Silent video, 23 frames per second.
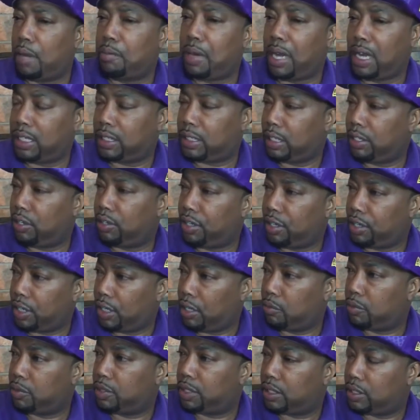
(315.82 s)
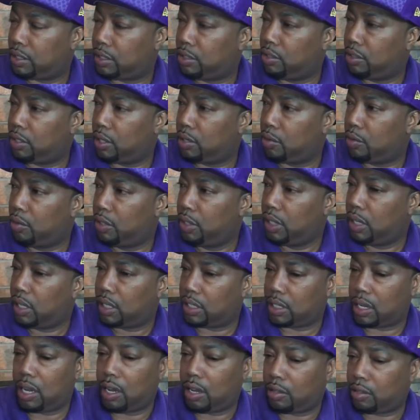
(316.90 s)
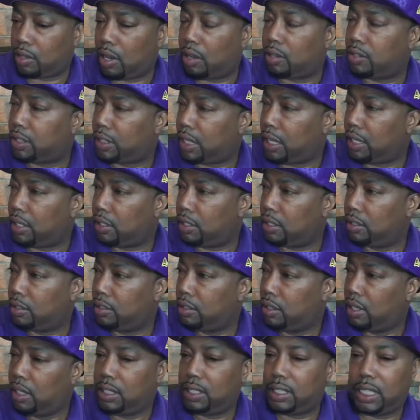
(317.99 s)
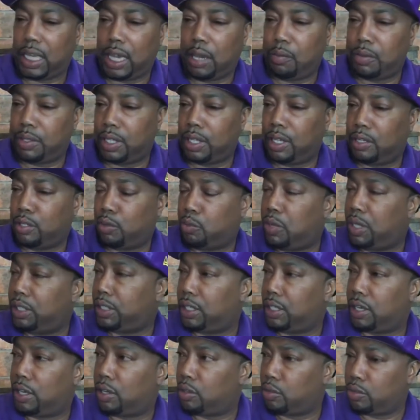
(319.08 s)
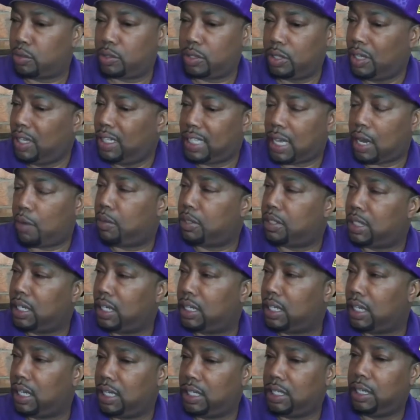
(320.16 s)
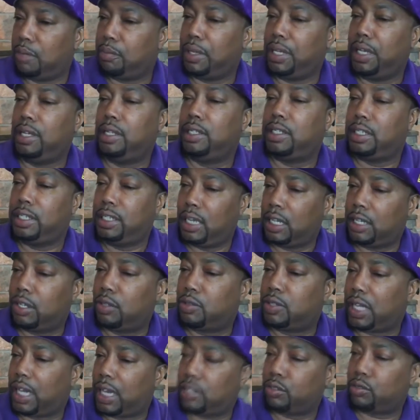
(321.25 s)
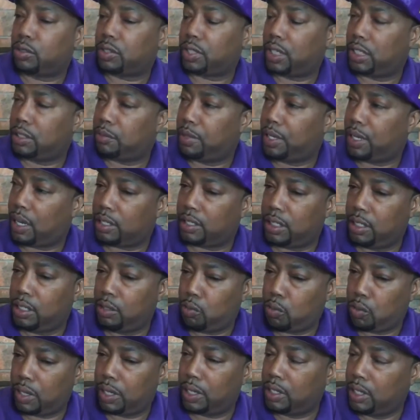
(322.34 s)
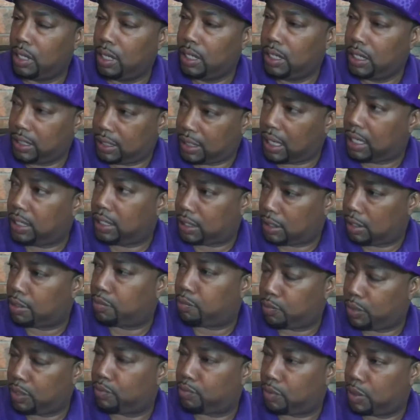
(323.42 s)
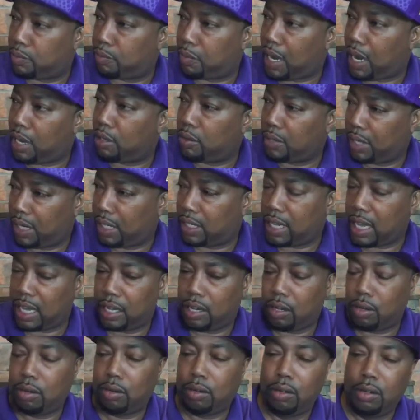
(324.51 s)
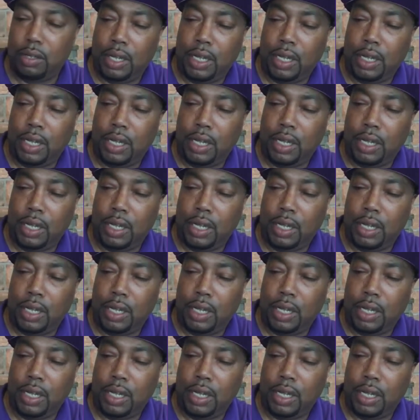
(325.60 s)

And by his senior year, he was, all state. Same with the 110 hurdles. That wasn't anything he did, but he did those extra things because he wanted to set his mind on getting that goal.